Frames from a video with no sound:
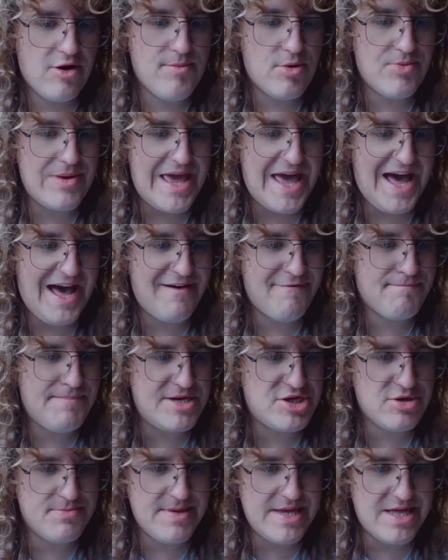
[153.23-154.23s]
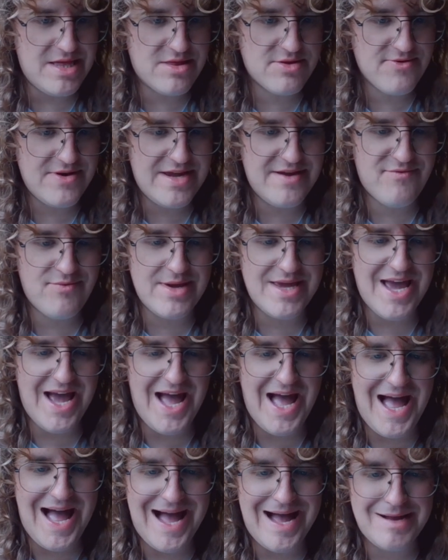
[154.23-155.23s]
but we have bishop E3 if we
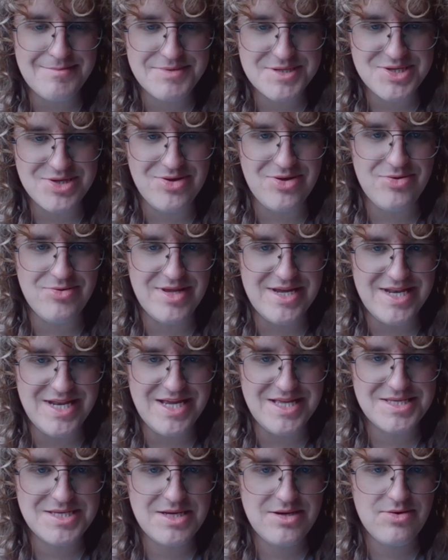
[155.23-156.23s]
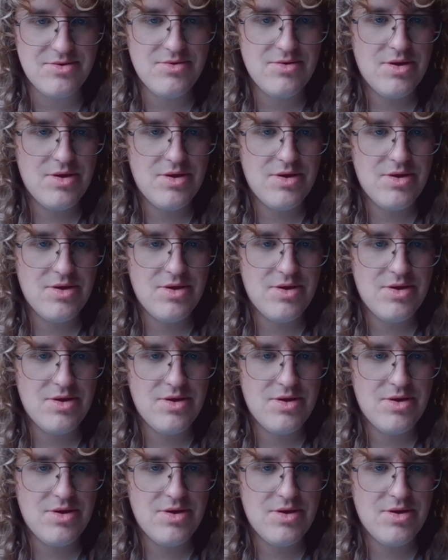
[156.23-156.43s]
absolutely need to.